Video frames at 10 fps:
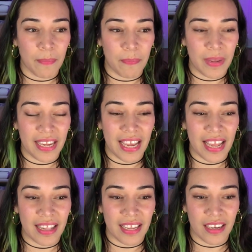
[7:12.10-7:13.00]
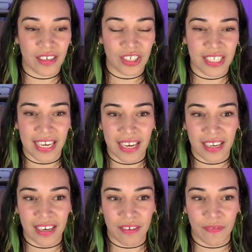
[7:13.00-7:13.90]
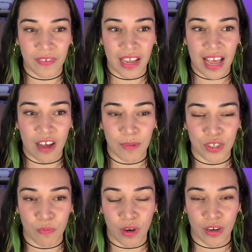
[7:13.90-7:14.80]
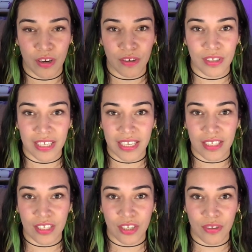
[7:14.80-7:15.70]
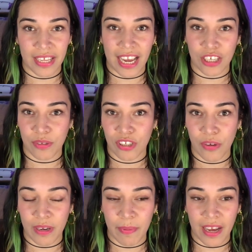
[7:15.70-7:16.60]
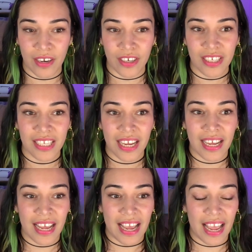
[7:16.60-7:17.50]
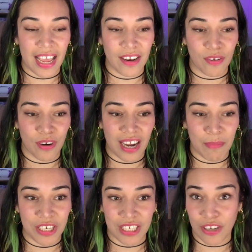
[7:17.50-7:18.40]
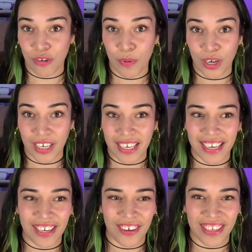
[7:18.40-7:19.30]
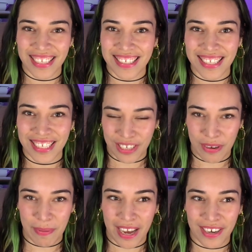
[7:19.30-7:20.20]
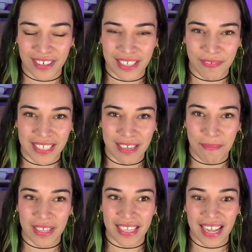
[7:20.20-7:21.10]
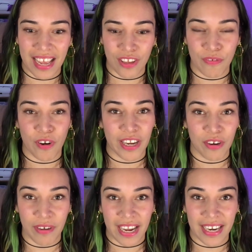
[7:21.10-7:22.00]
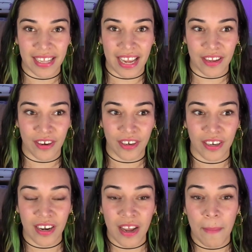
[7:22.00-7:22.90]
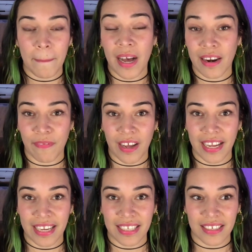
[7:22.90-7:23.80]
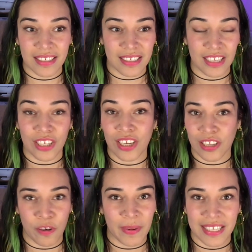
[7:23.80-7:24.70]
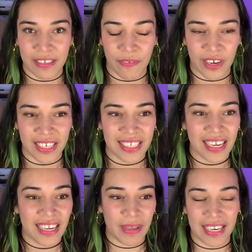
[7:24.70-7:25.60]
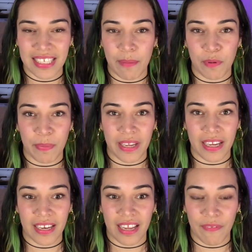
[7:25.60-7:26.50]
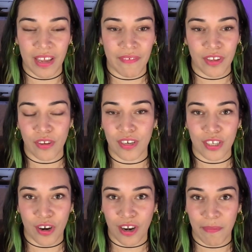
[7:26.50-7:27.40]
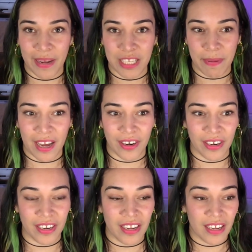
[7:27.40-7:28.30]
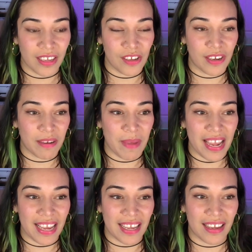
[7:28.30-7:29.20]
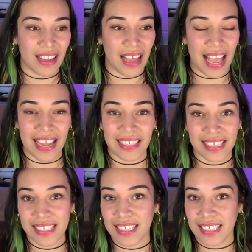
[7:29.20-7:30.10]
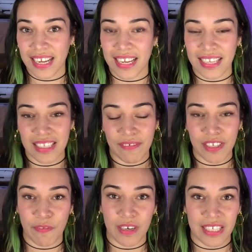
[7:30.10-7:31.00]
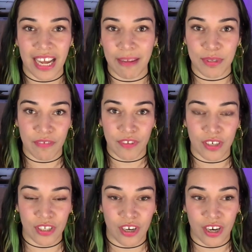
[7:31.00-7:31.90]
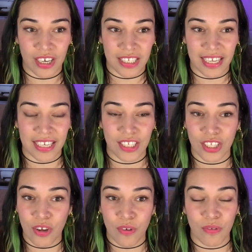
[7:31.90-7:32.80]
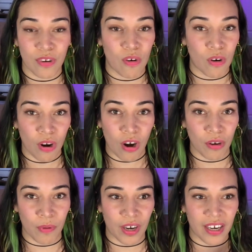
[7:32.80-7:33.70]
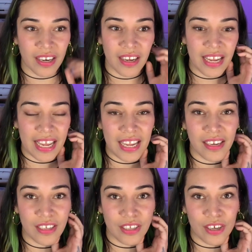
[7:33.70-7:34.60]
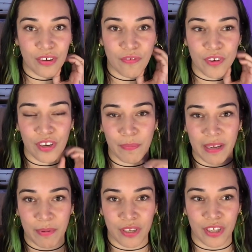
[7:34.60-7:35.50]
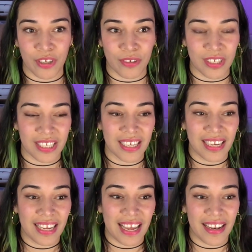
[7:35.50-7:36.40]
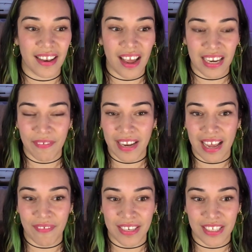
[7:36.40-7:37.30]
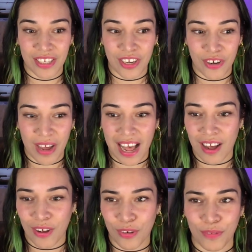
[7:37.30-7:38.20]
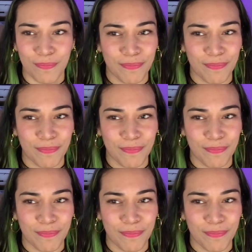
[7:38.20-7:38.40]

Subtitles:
begin the understanding of how much work goes into the actual sewing patterns, and or how much little work can go into the sewing patterns if it's something that you've already created that you're modifying to look a little bit different. An example being, if you have a unitard base pattern, you can make endless designs of different types of unitards, like sewn or artwork, in CLO for you to be able to use, not even having to know how